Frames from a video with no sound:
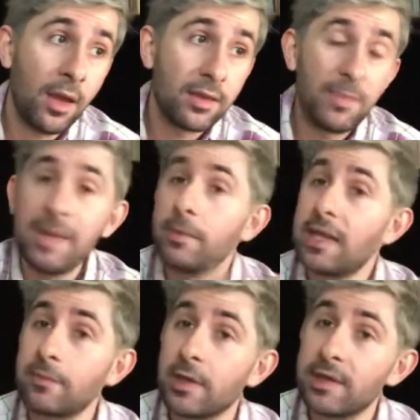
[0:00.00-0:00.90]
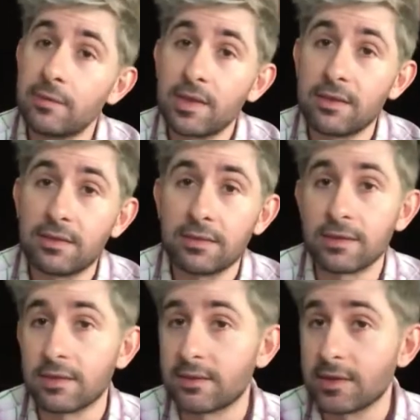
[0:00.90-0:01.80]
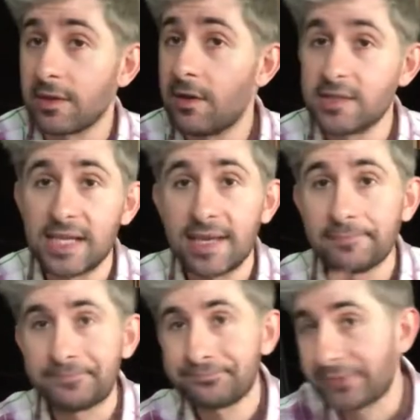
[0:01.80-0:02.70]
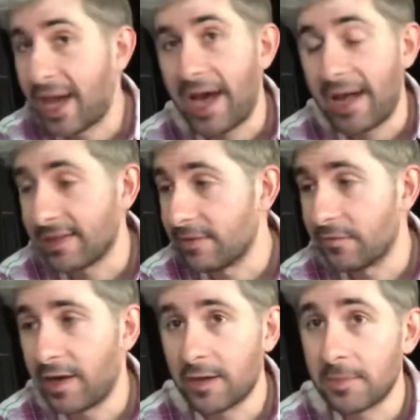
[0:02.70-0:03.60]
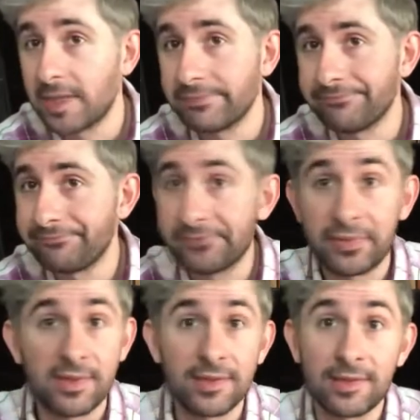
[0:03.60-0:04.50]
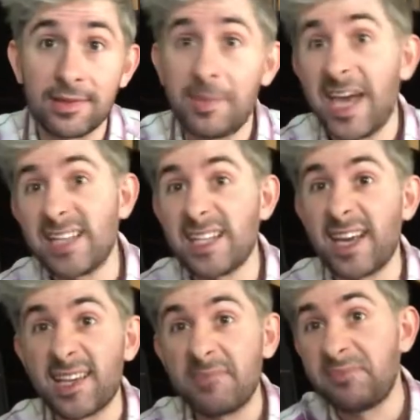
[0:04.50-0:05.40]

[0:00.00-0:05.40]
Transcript: the people I'm working with, the content, the environment, the paycheck.